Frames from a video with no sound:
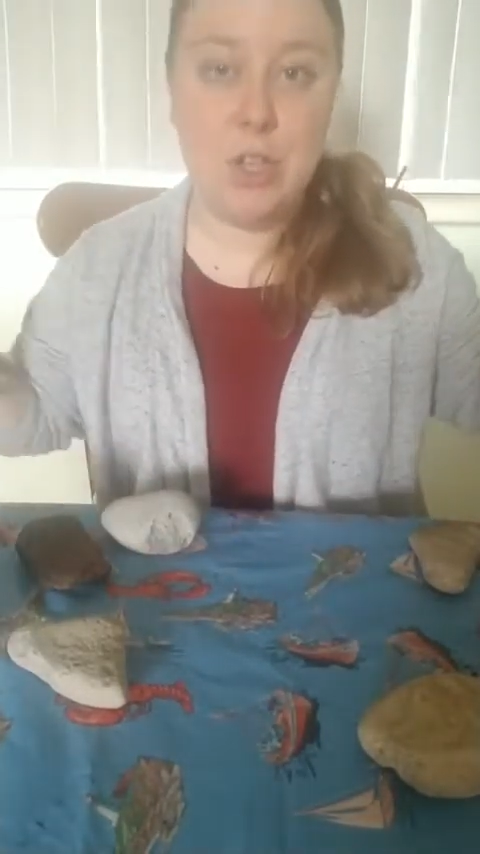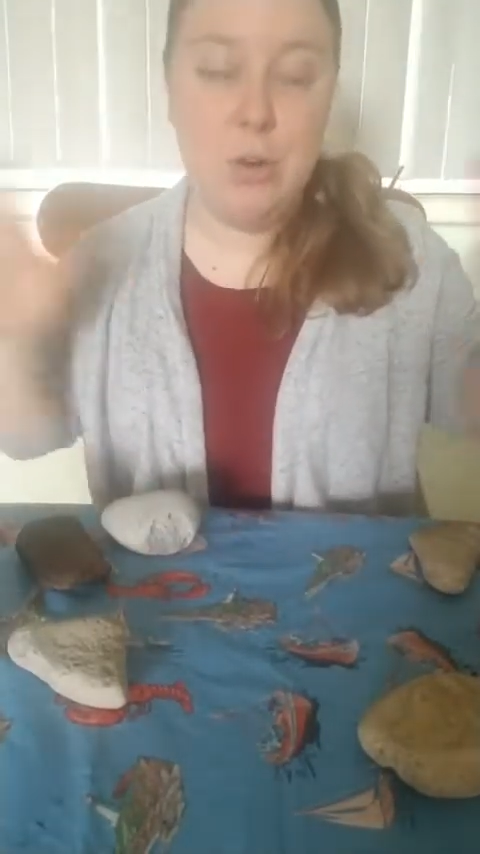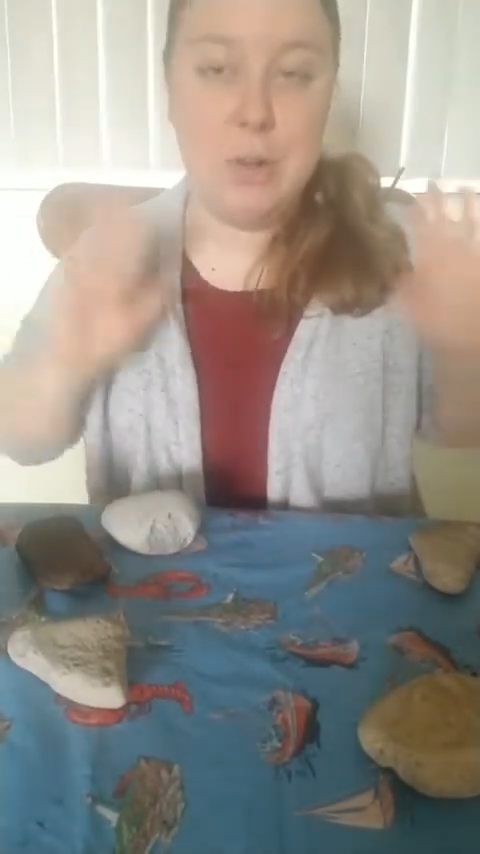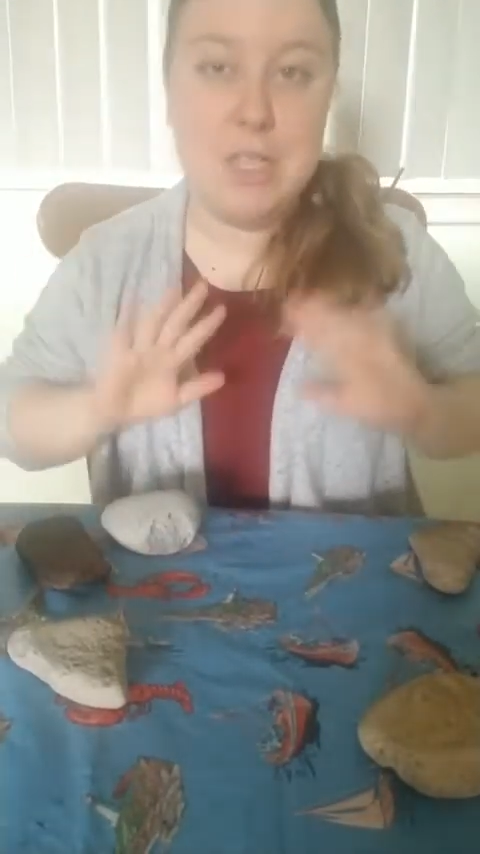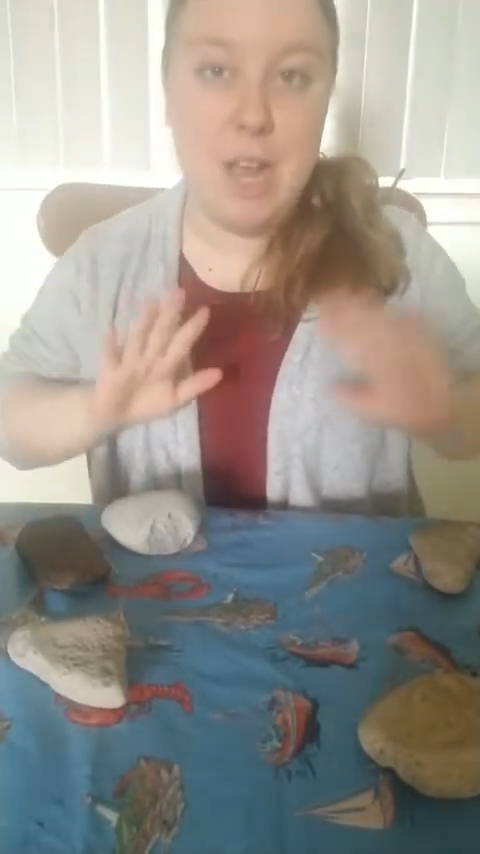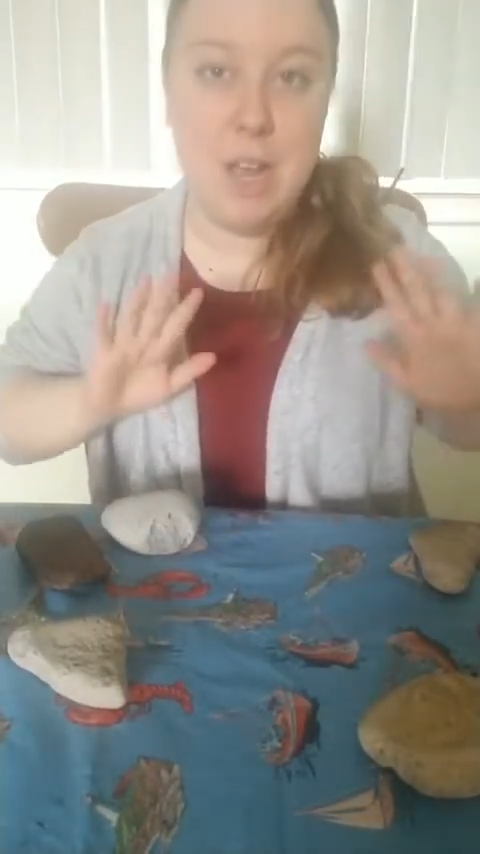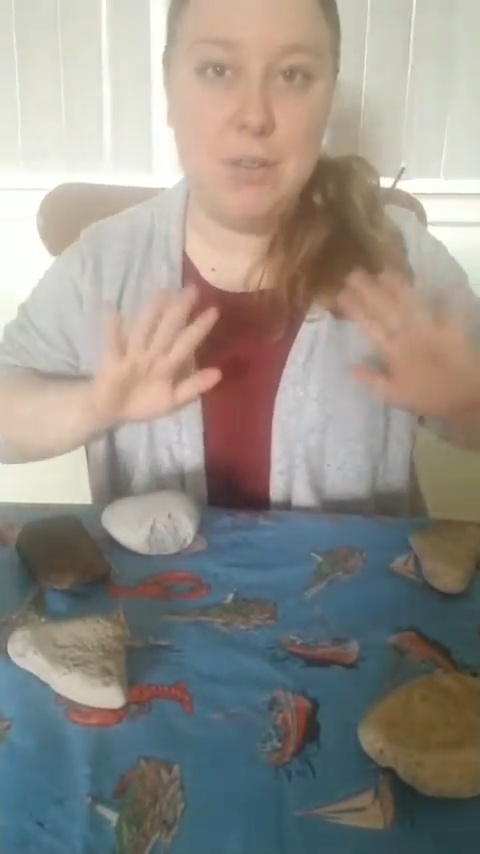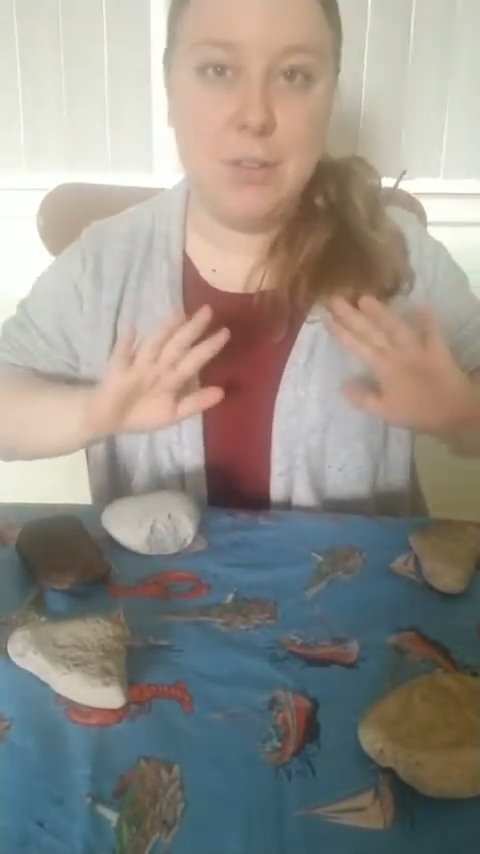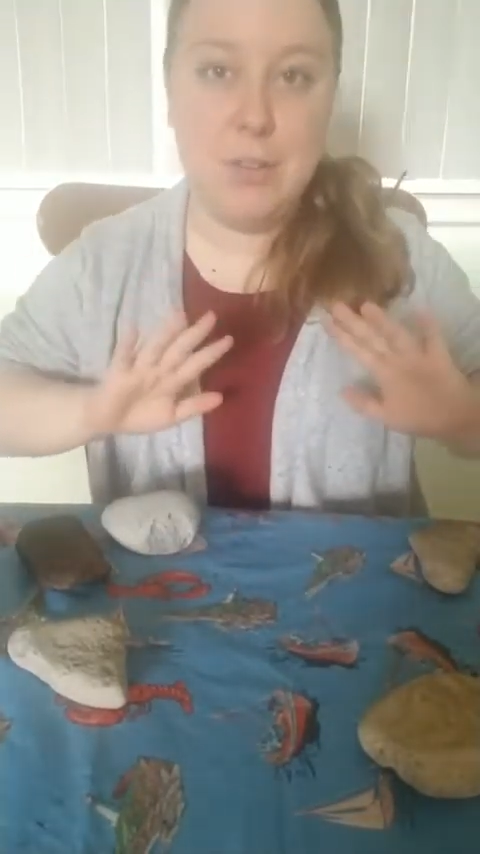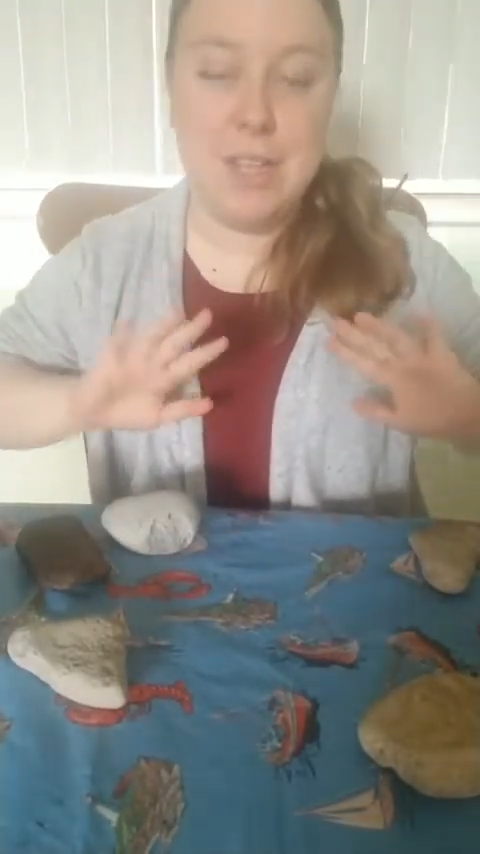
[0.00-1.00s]
You can go
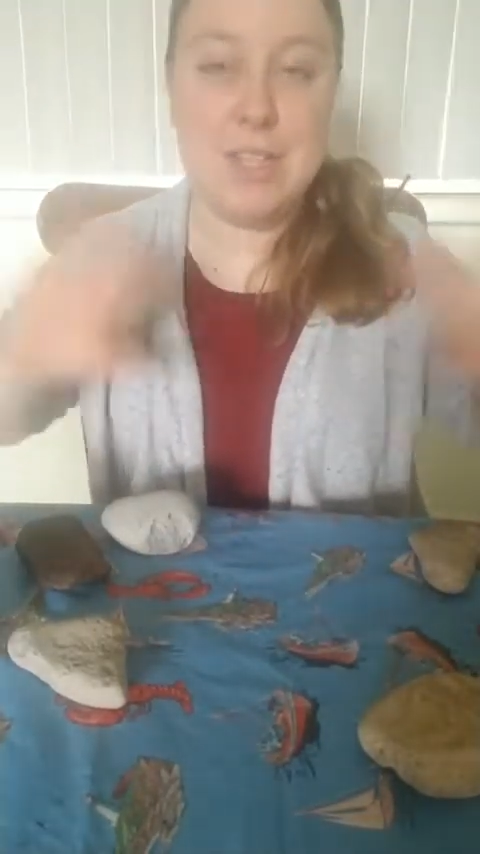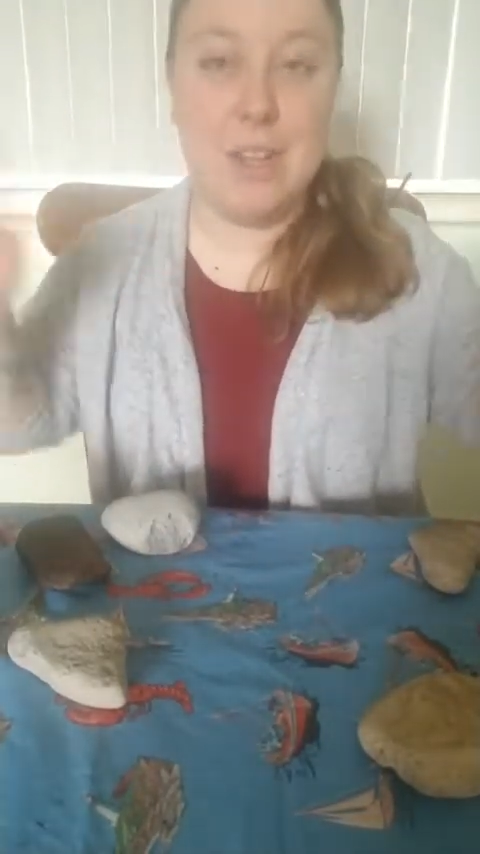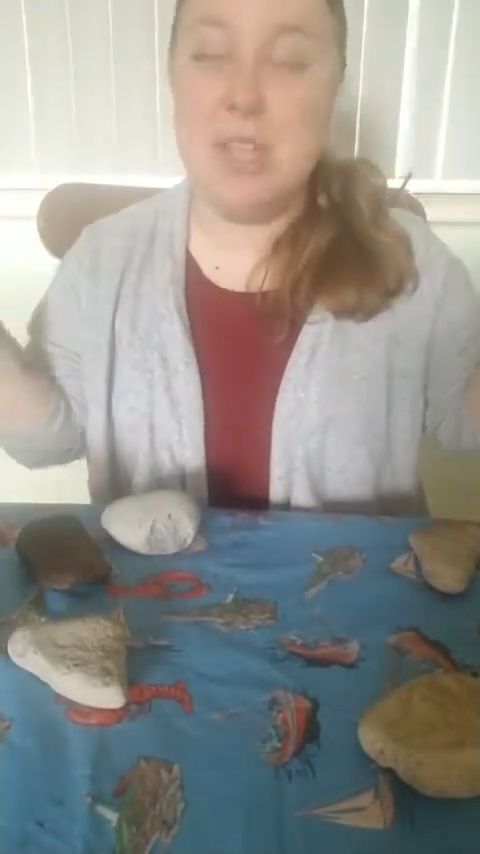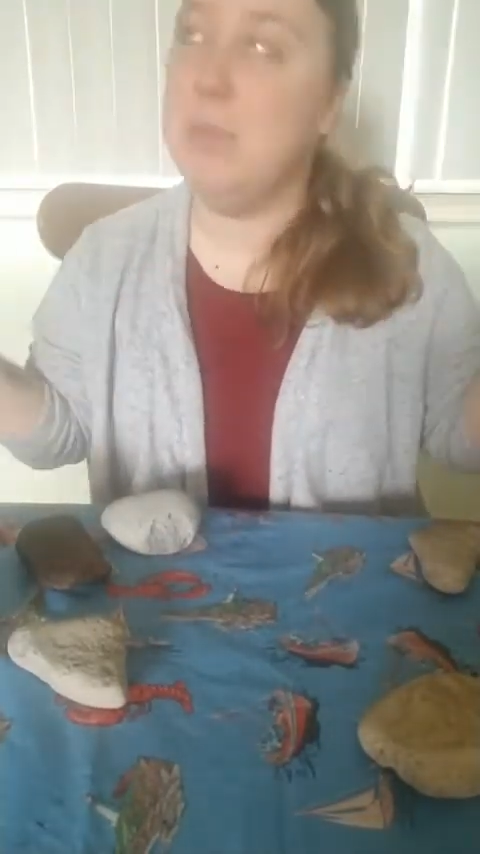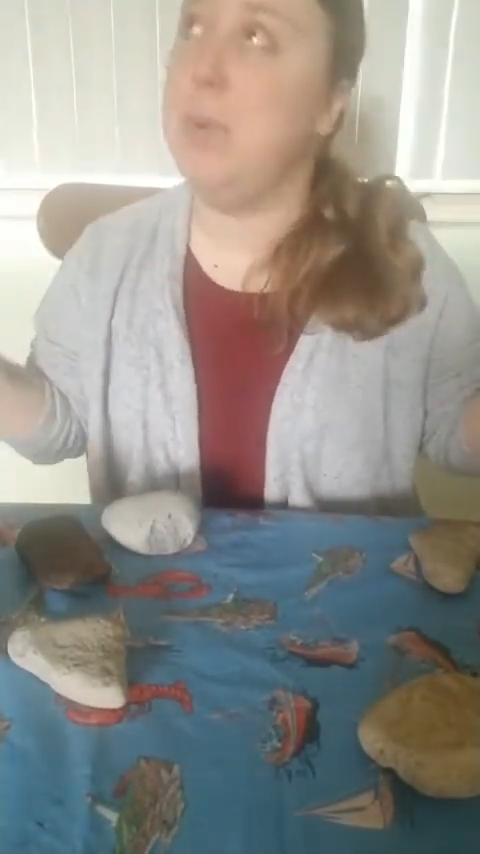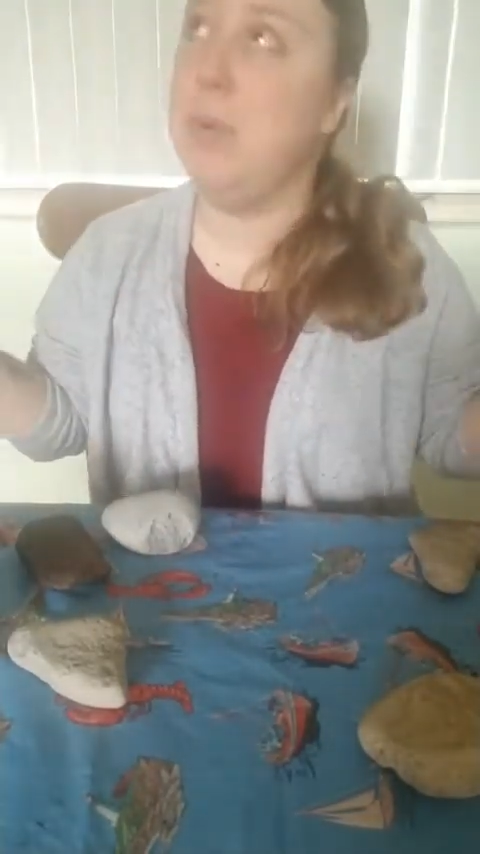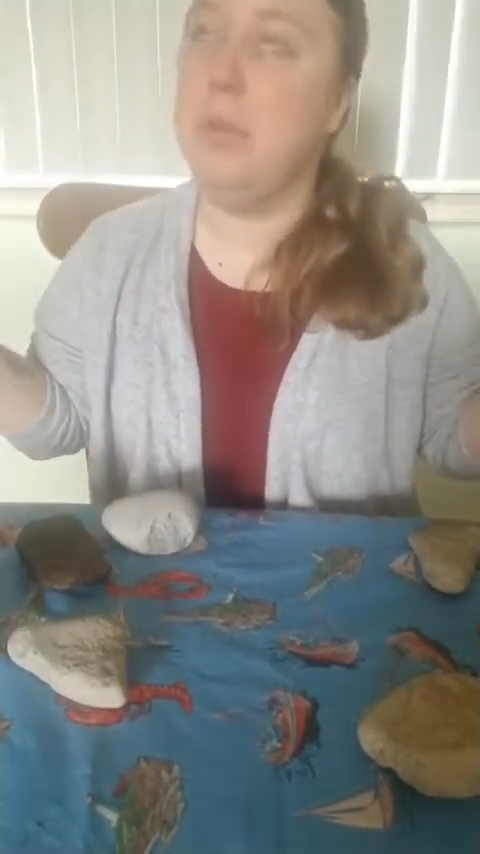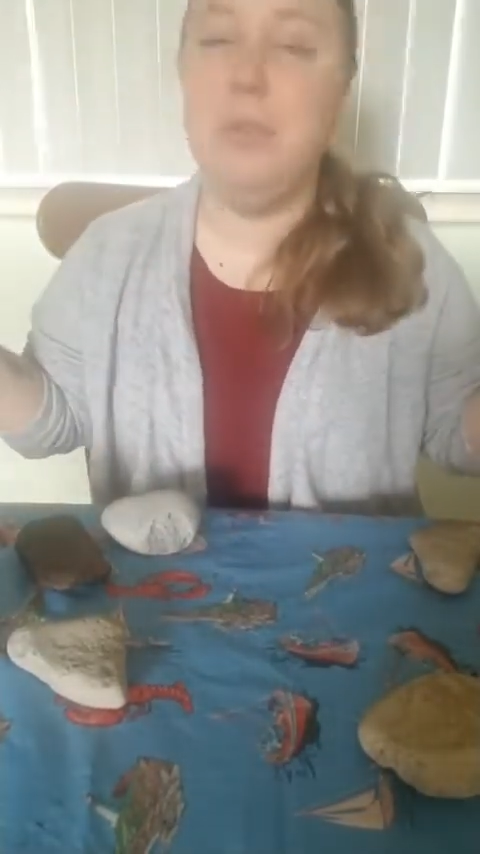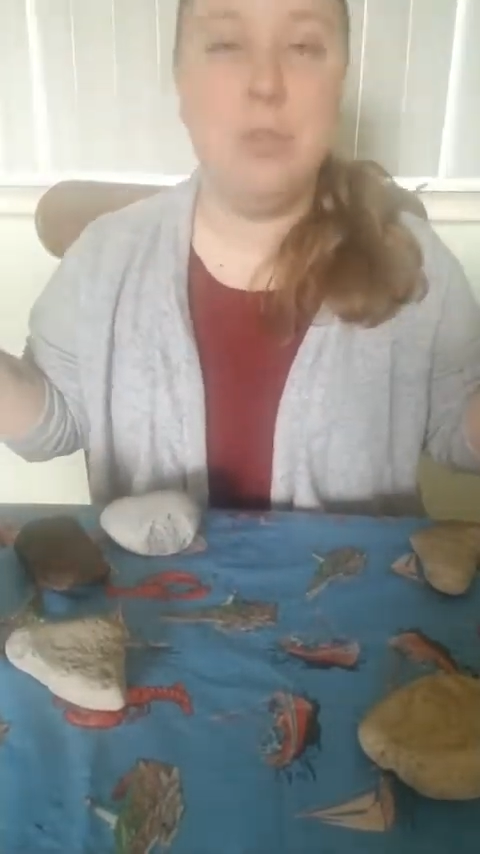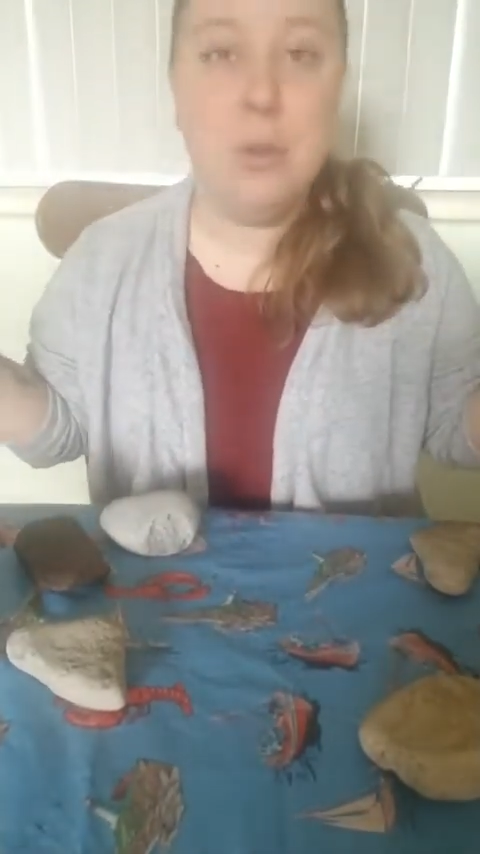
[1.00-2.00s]
outside for this on this
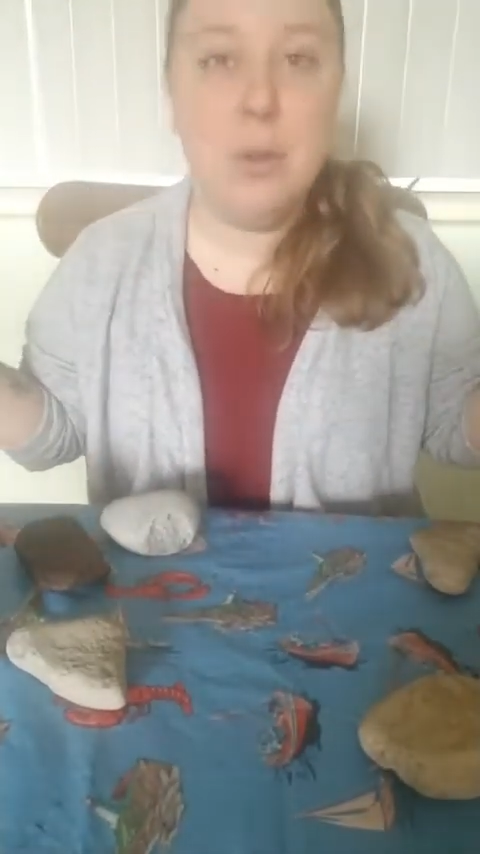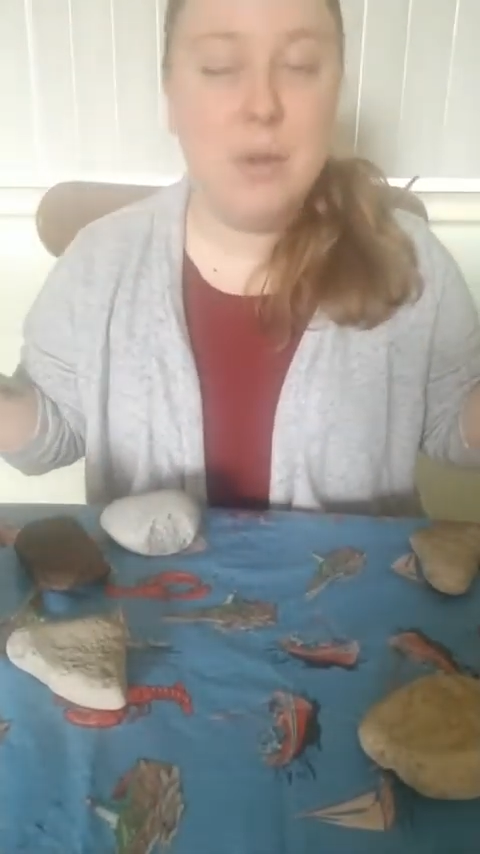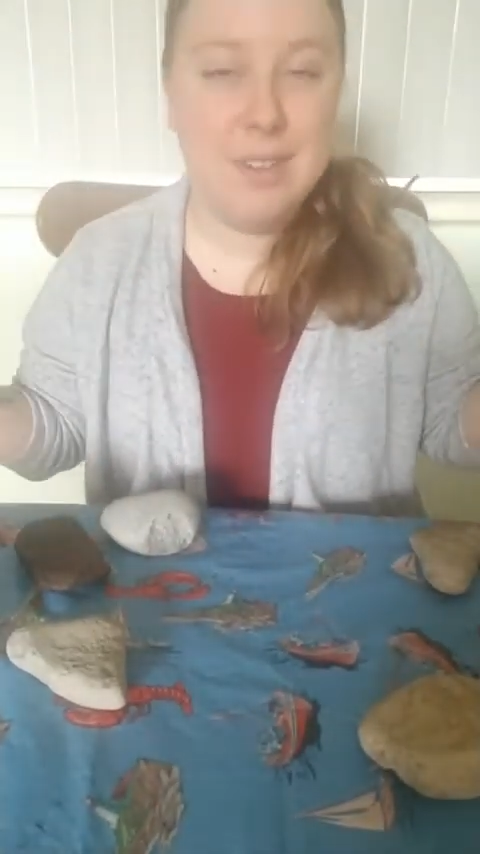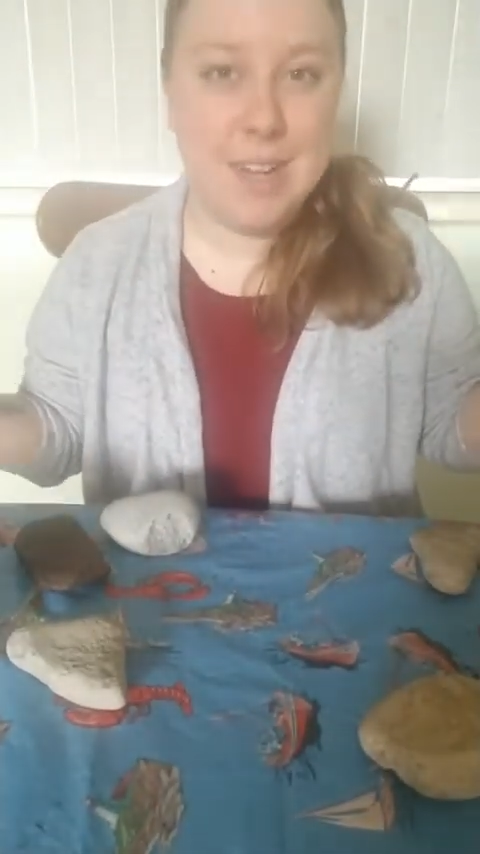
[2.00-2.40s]
beautiful,